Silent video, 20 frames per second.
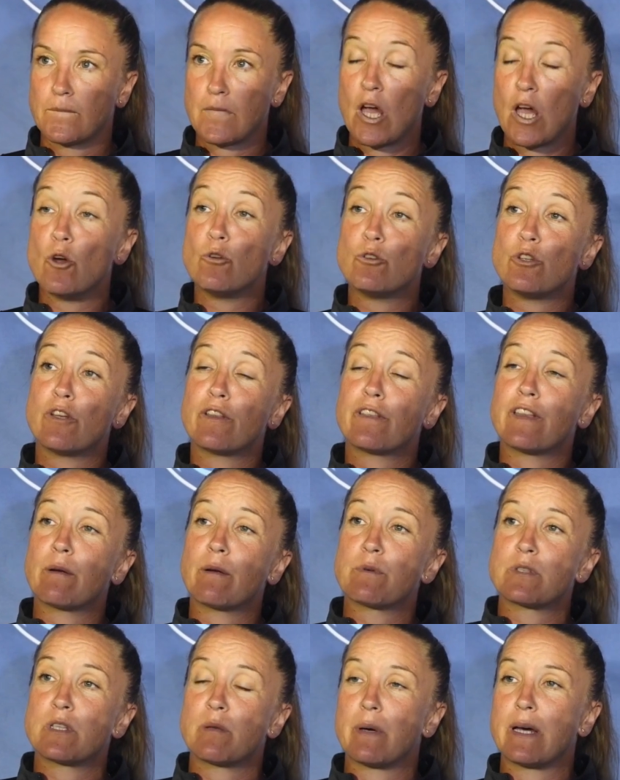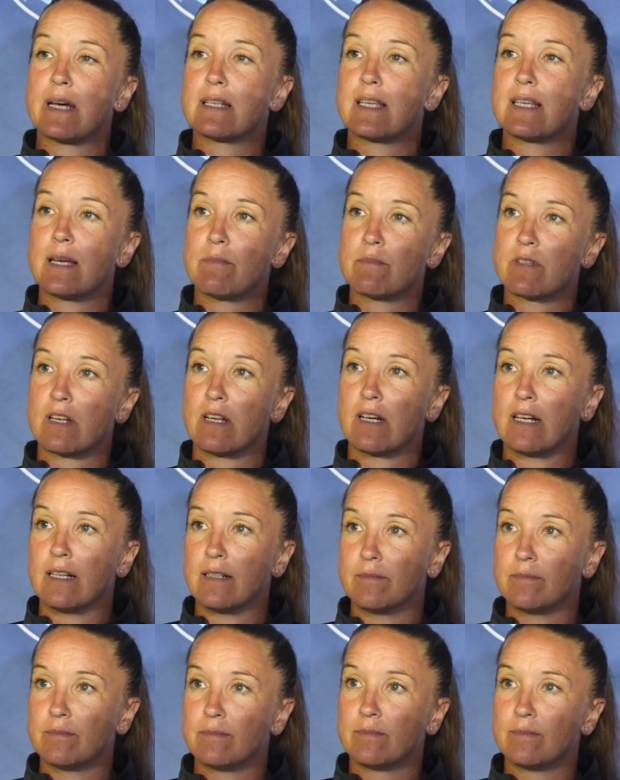Who do you think was the better team tonight?
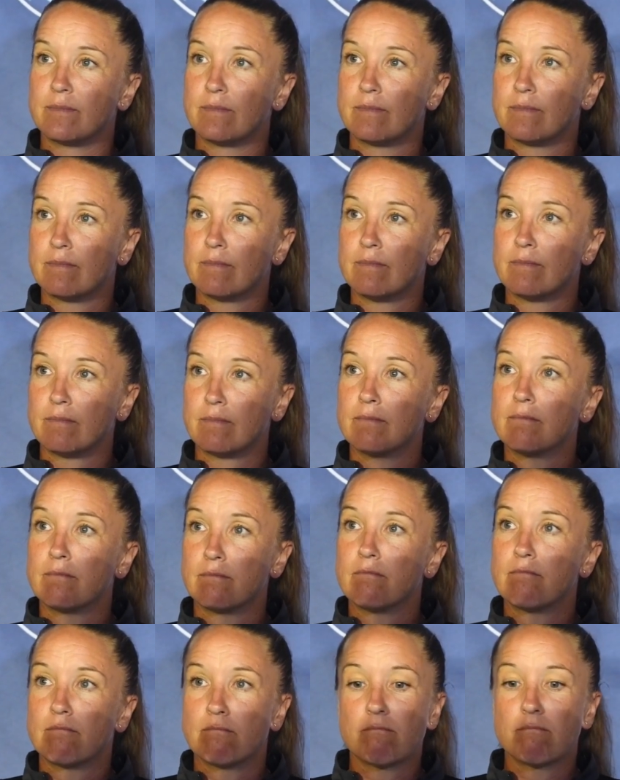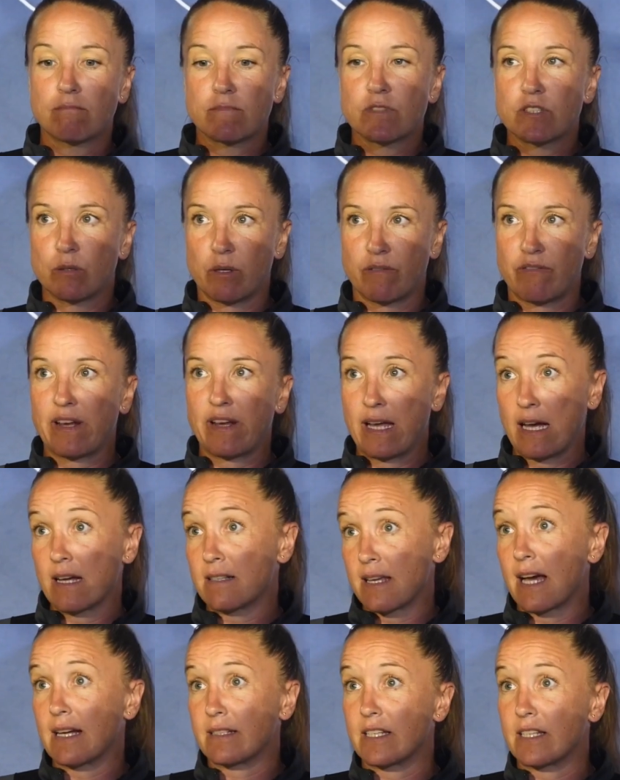Oh, tonight. So I think our
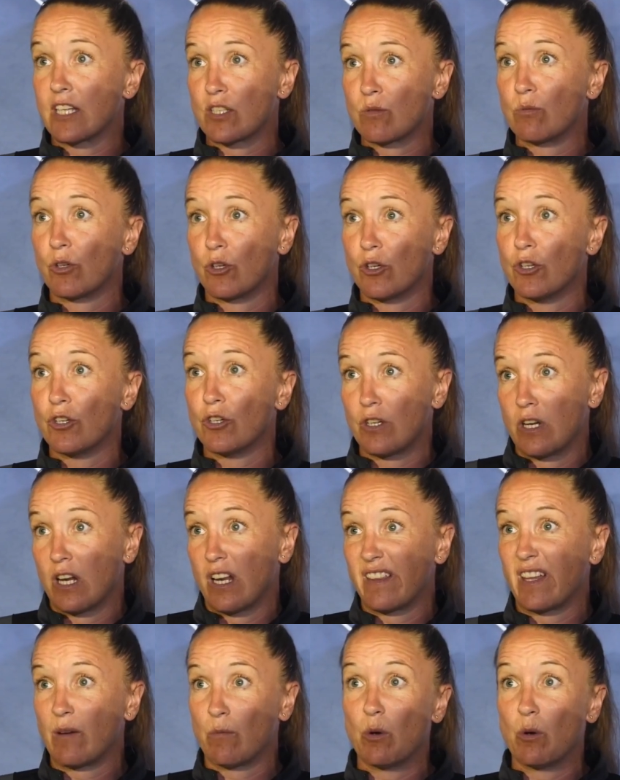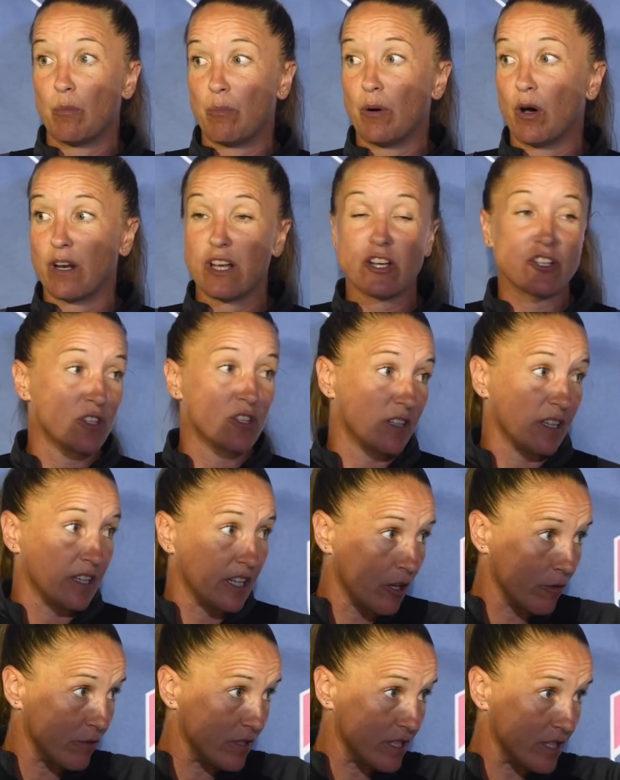tactics were good, and I think we were polished. I think
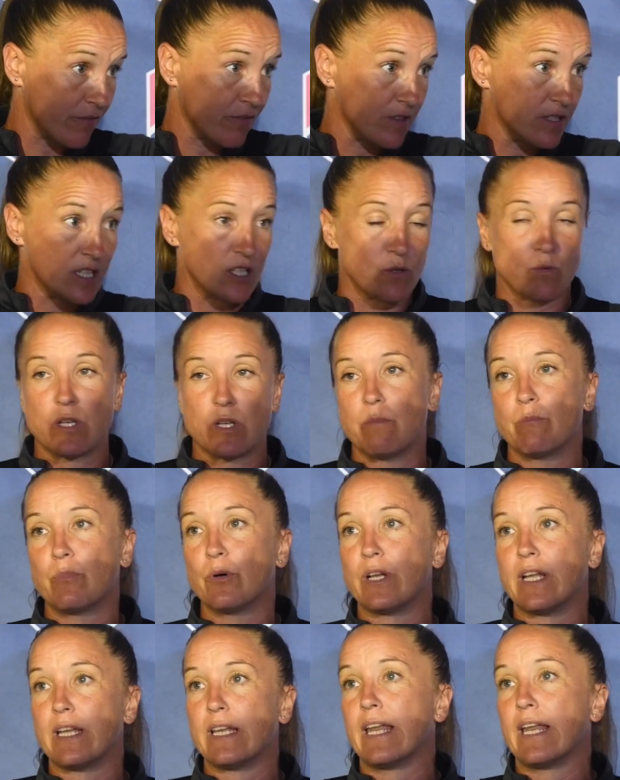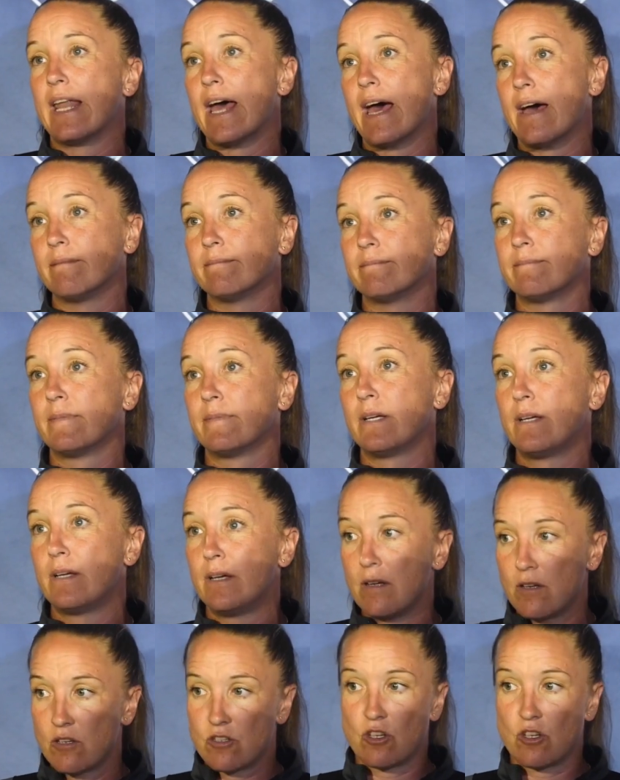the only difference is we didn't put it in the net.
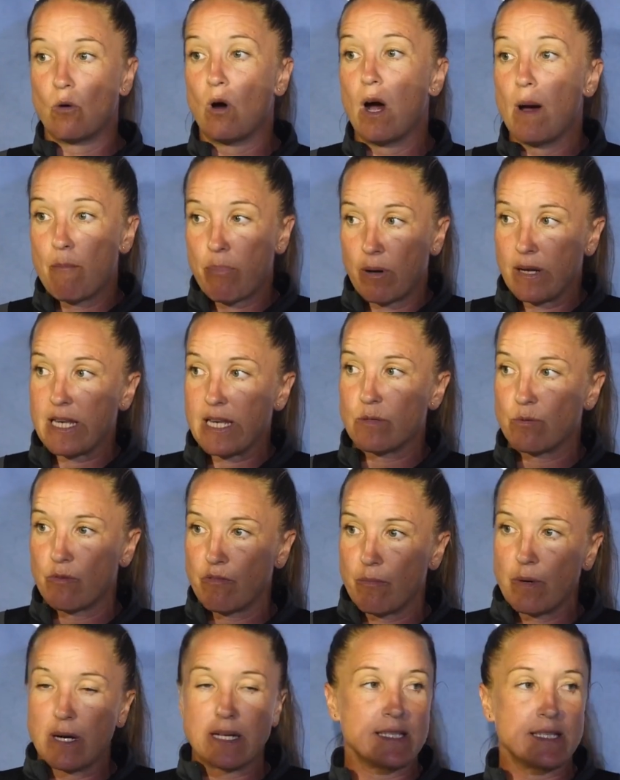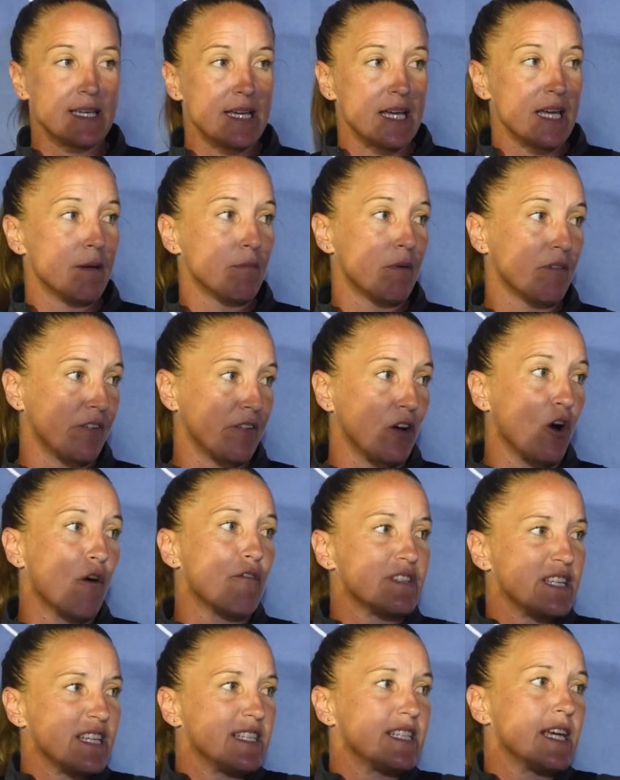So I'm pleased with my team. I think
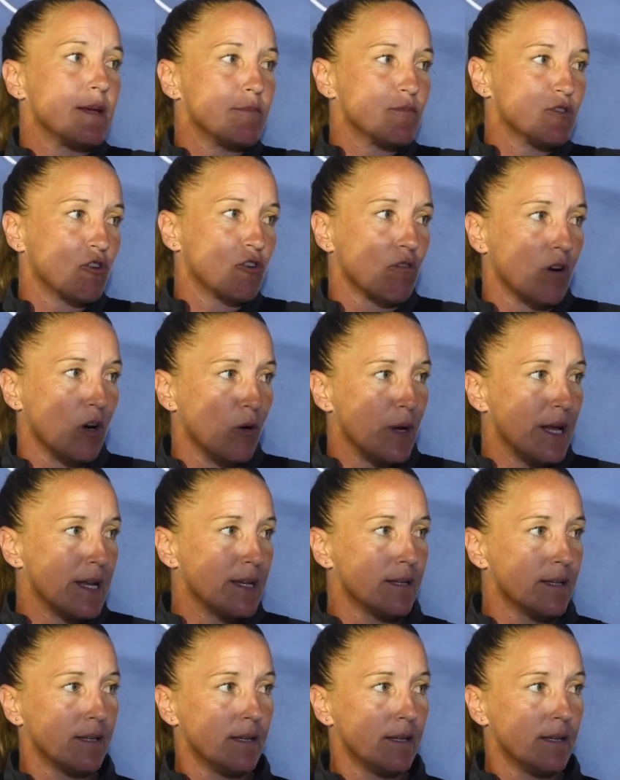obviously teams are growing.